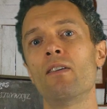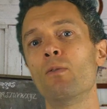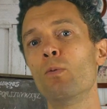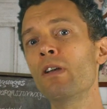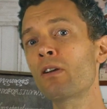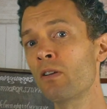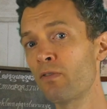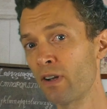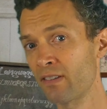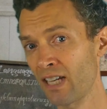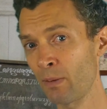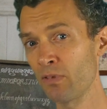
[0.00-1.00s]
We can, for
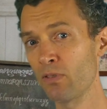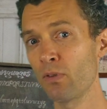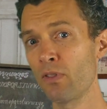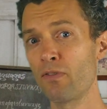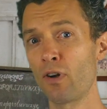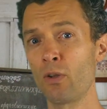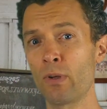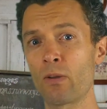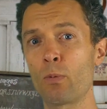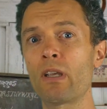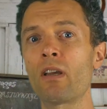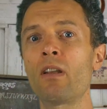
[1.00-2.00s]
example, do the following.
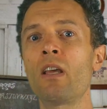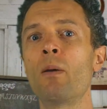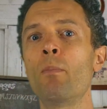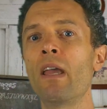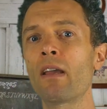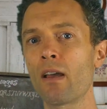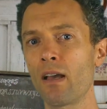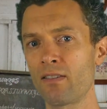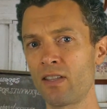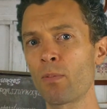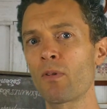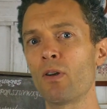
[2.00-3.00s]
We can make a
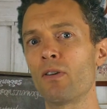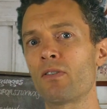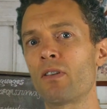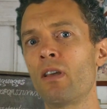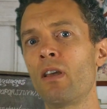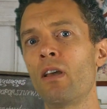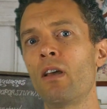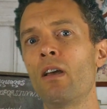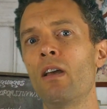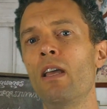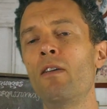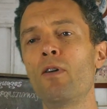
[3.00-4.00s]
subclause.
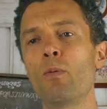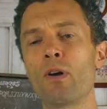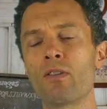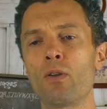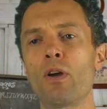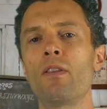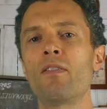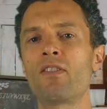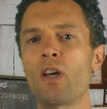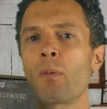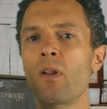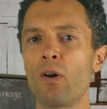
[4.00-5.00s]
If we want to learn this
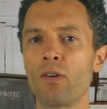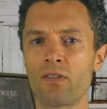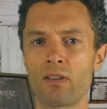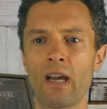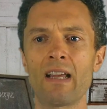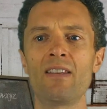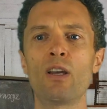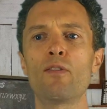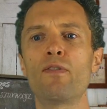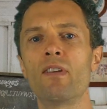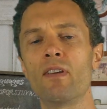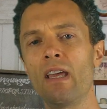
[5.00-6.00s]
subclause idea of
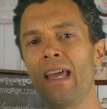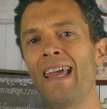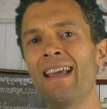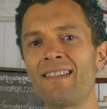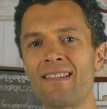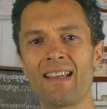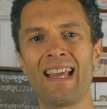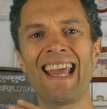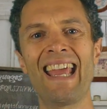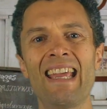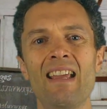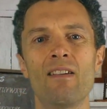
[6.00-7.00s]
the
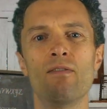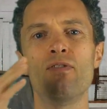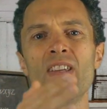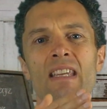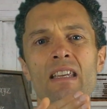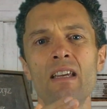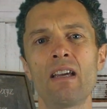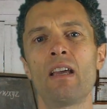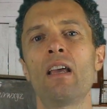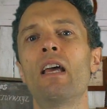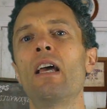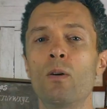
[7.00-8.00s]
SAV,
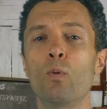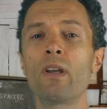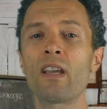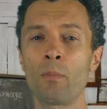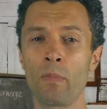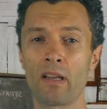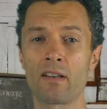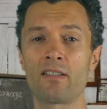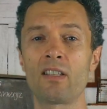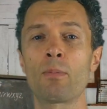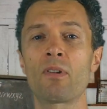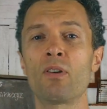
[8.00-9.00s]
we can make a
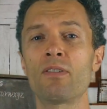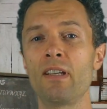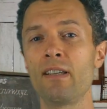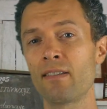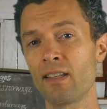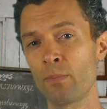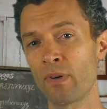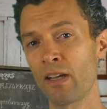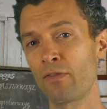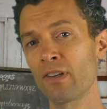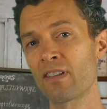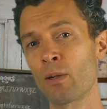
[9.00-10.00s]
subclause easily by,
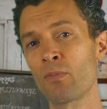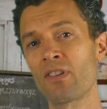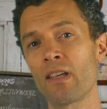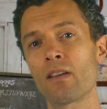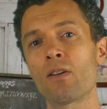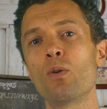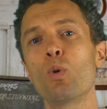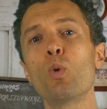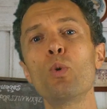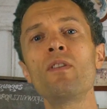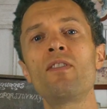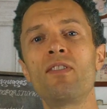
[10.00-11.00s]
for example, saying
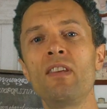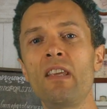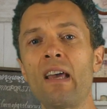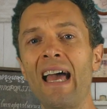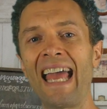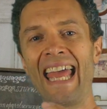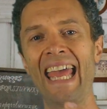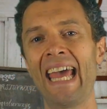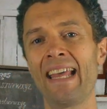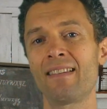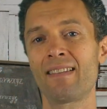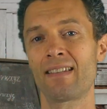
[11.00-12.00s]
hun siger
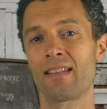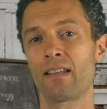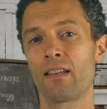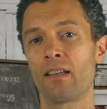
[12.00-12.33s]
at,